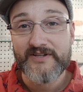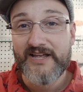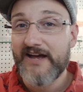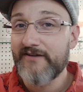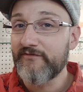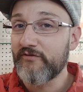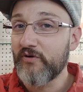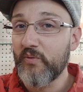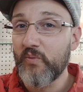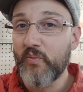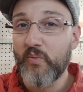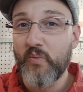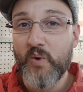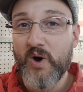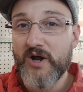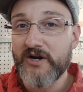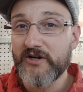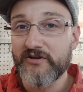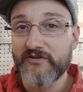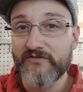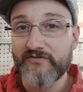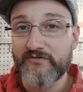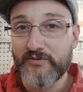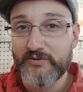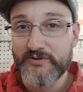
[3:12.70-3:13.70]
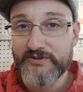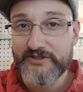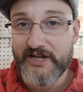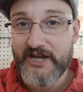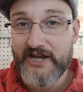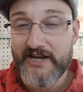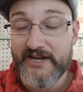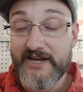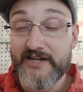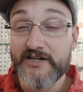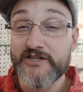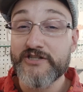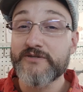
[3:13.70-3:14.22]
Have a wonderful
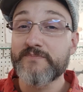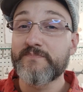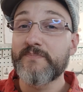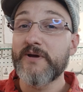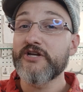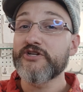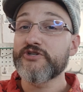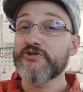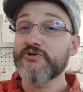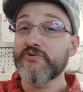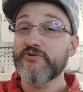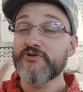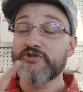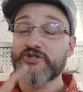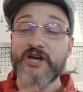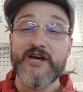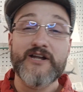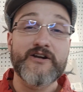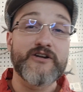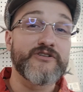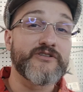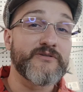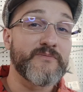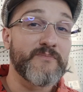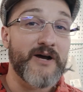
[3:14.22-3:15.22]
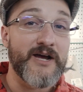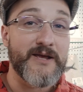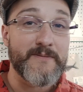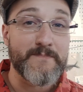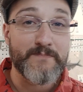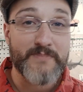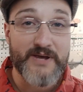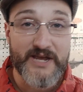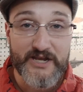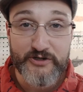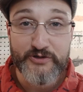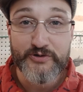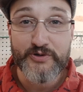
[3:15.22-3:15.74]
day, and a special shout out to my
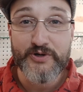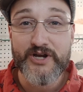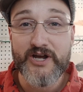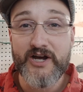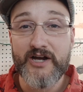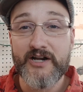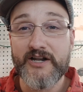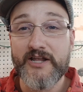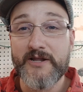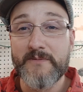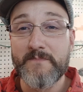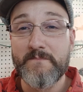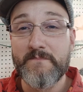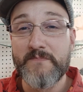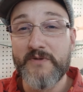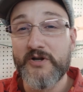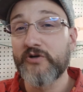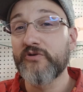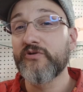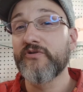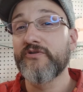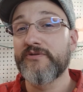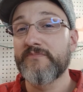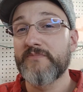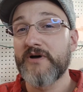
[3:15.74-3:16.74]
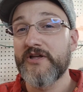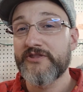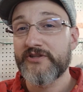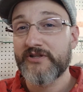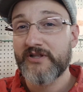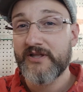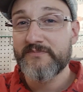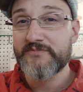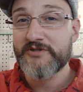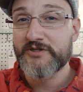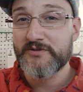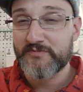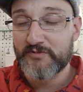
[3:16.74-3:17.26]
Patreon and Mineral of the Month
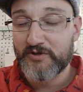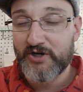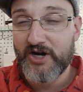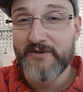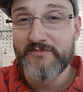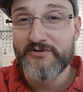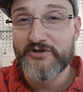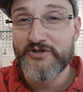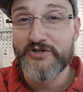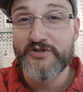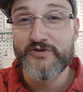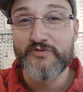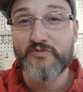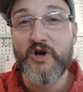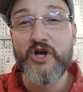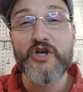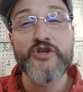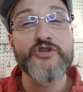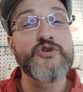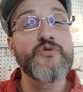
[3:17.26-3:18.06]
Club subscribers as well.